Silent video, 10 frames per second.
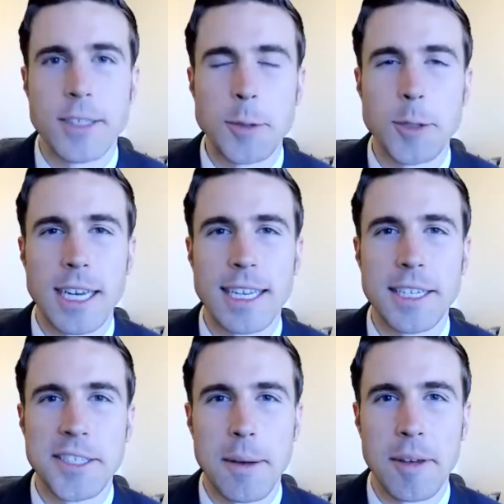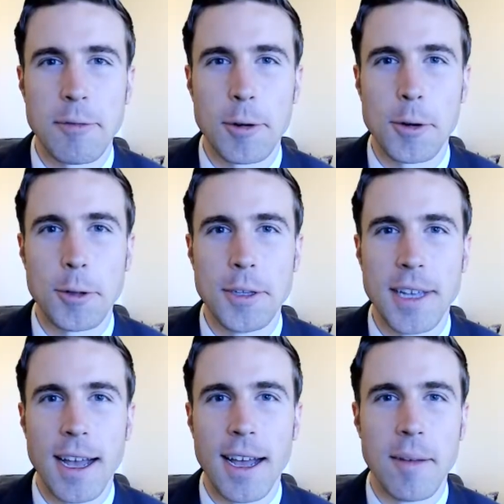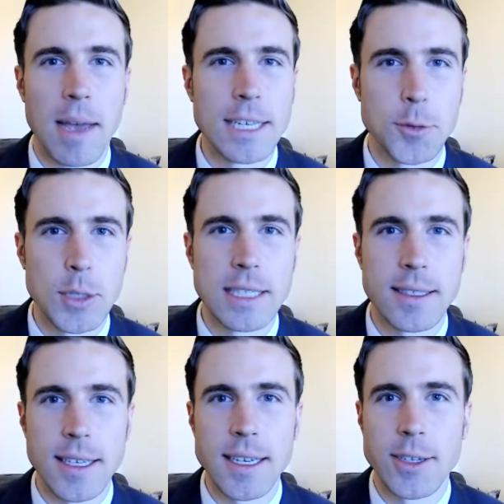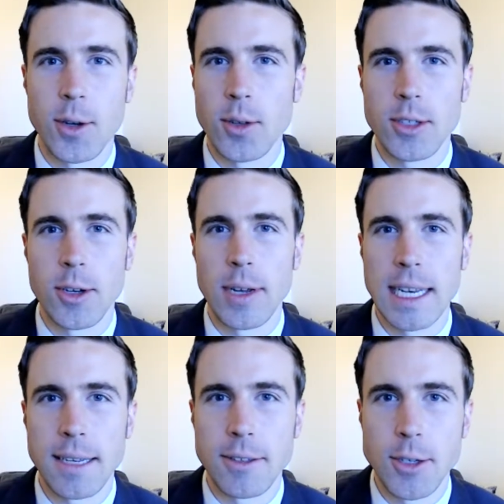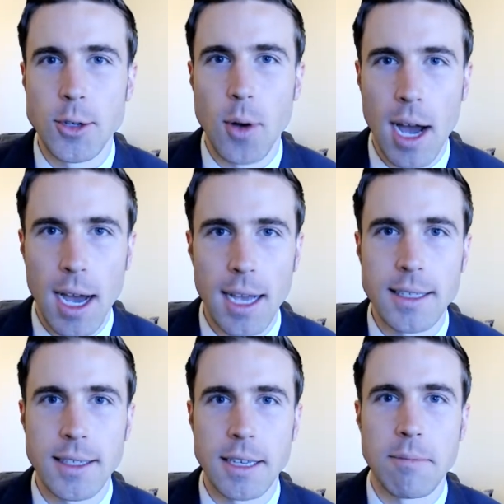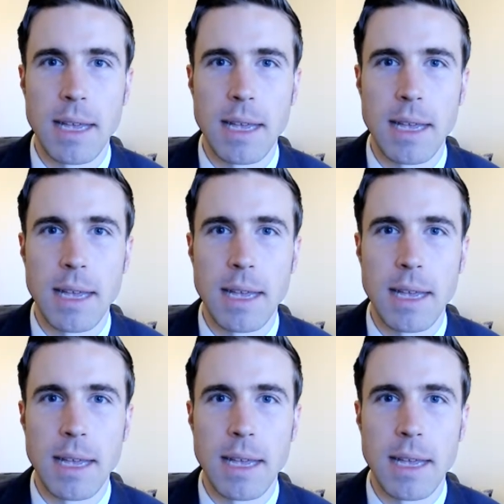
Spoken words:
seems like it is coming for gold as we see gold, you know, hitting new highs in